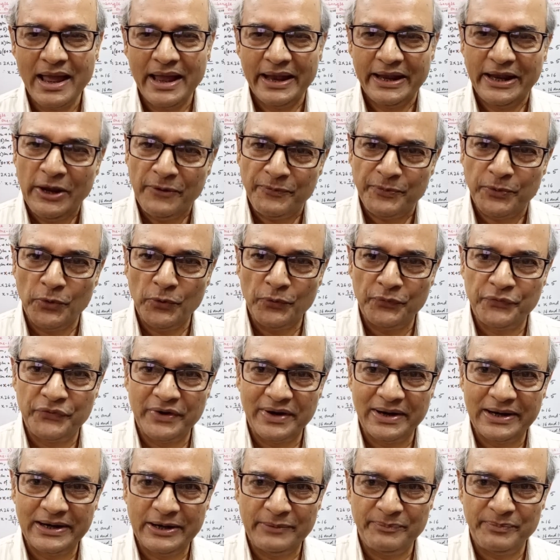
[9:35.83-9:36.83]
If you
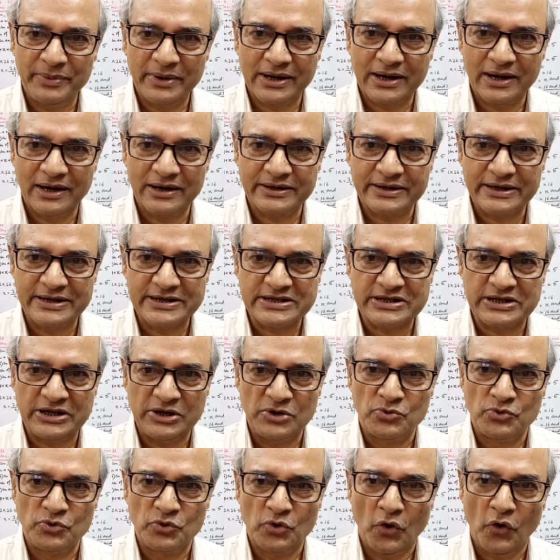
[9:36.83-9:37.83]
feel difficulties,
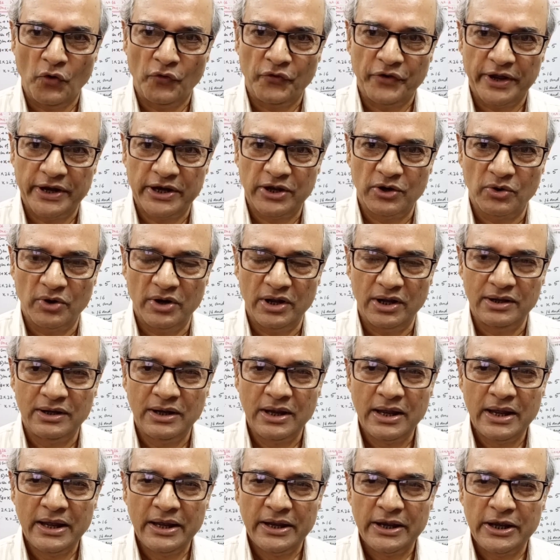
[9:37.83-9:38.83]
you know very well.
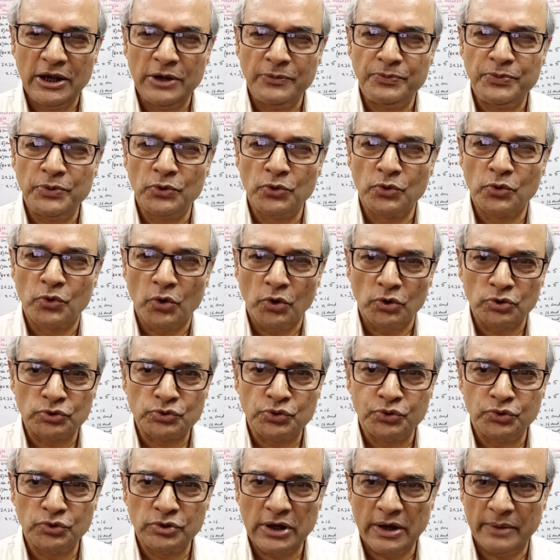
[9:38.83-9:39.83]
If you go
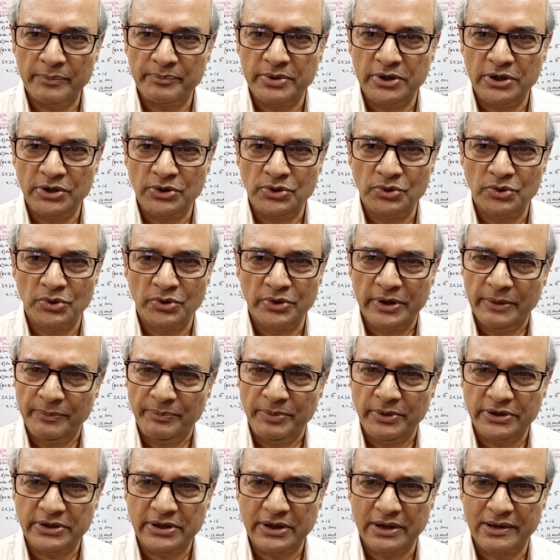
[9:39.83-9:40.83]
through the video
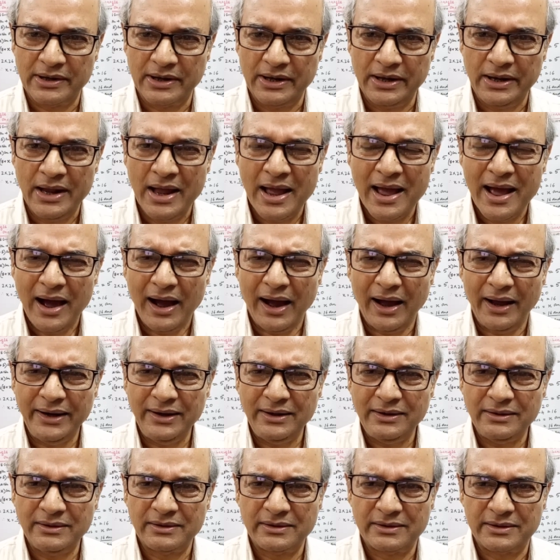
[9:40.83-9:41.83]
repeatedly,
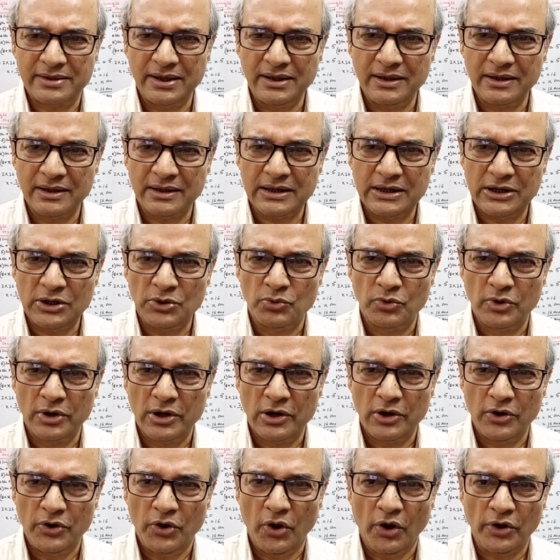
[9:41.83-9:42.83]
I think you
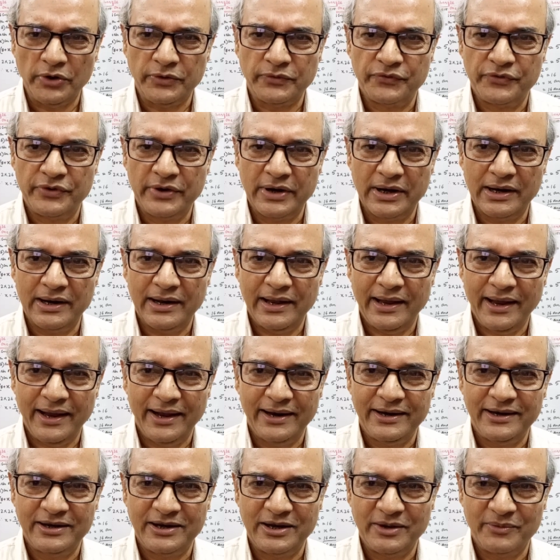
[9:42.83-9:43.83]
will not feel
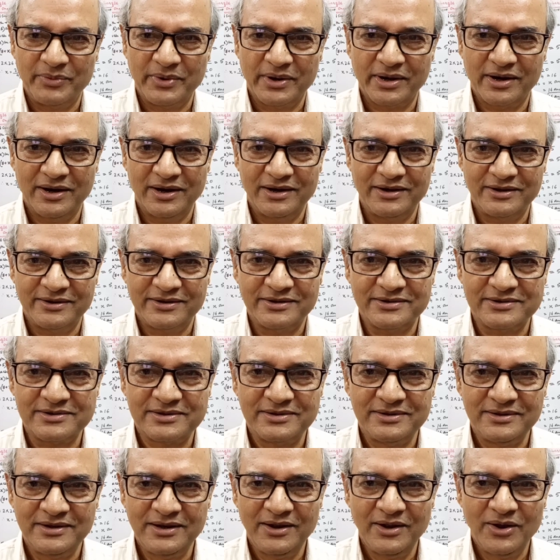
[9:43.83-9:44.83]
any difficulties.
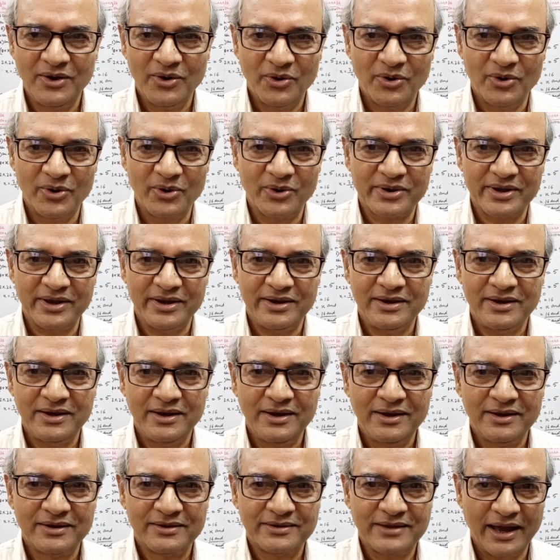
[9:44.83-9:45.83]
Okay,
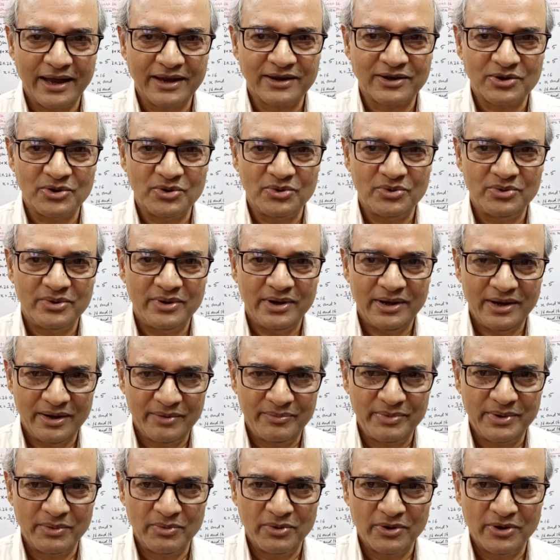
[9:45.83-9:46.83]
thank you
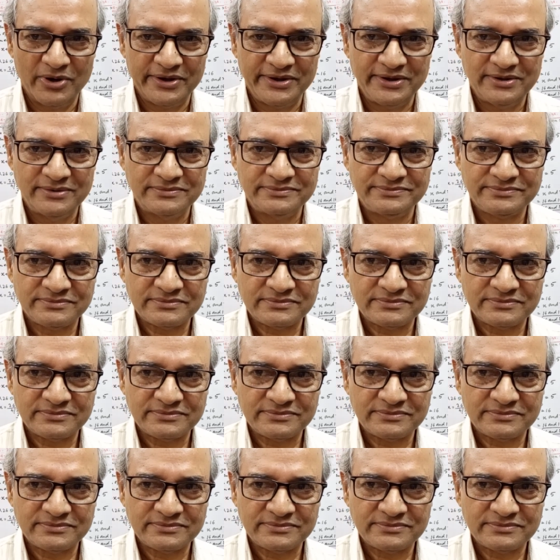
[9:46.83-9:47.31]
everybody.